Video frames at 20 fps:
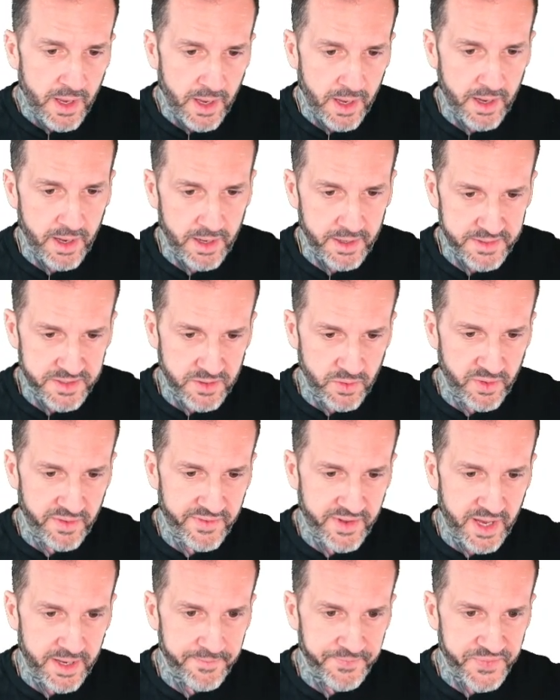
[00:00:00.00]
Uh, so
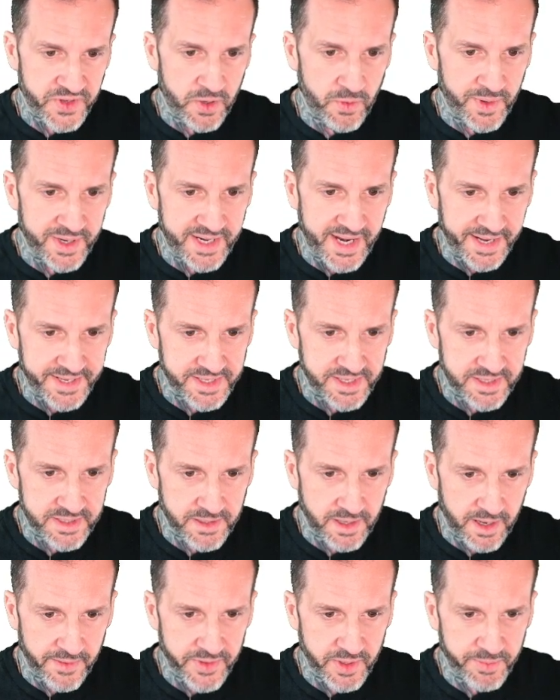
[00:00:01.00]
we've got two indexes
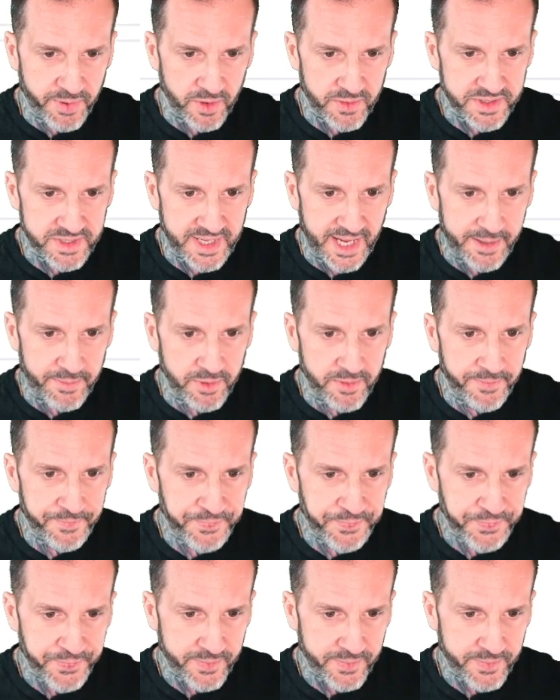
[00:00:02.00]
on the post table.